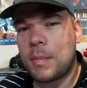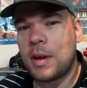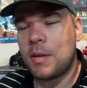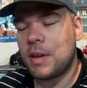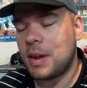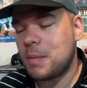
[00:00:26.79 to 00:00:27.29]
my
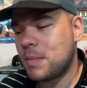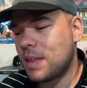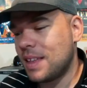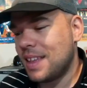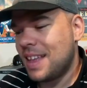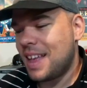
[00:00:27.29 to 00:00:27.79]
own name.
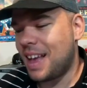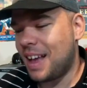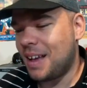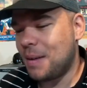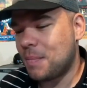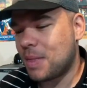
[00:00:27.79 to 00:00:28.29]

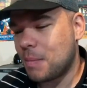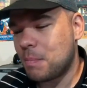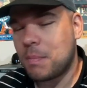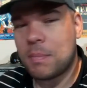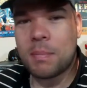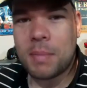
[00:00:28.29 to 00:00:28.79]
Um,
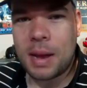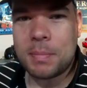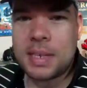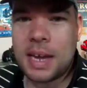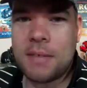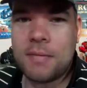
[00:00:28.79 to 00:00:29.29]
my name's
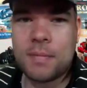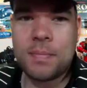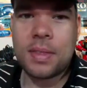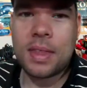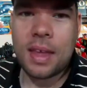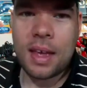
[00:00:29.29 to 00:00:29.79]
Dave.
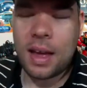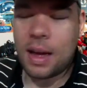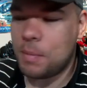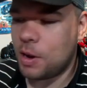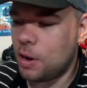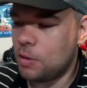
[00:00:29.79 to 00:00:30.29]
I'm
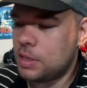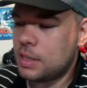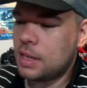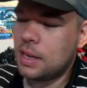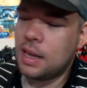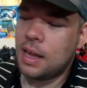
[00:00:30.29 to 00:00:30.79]
your host.
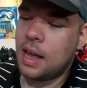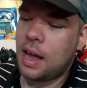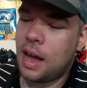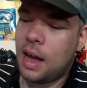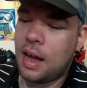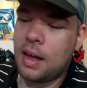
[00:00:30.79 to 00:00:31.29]

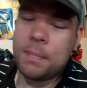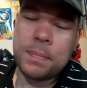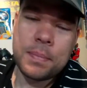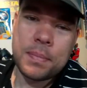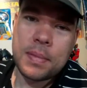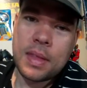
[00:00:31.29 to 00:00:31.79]
Uh,
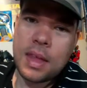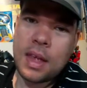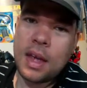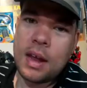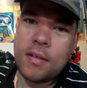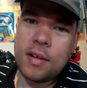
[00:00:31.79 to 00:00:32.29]

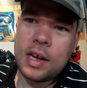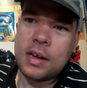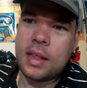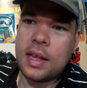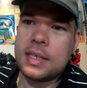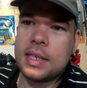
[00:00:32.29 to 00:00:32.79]
and alright,
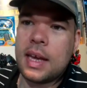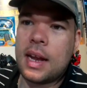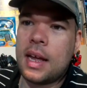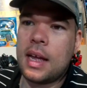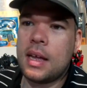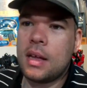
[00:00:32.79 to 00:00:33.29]
let's get
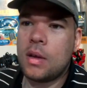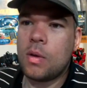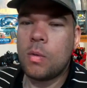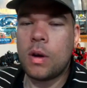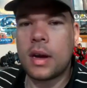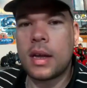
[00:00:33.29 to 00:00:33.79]
uh,
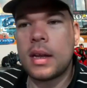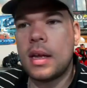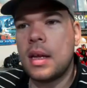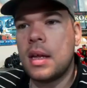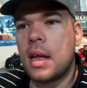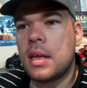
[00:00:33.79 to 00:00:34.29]
working.
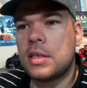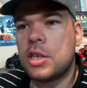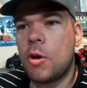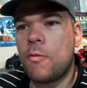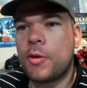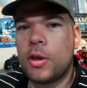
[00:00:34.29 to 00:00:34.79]

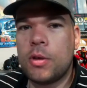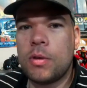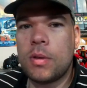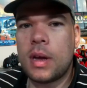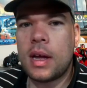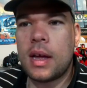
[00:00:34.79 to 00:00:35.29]
So, for
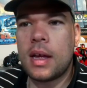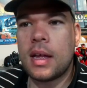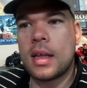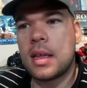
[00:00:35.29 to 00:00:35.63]
you uh,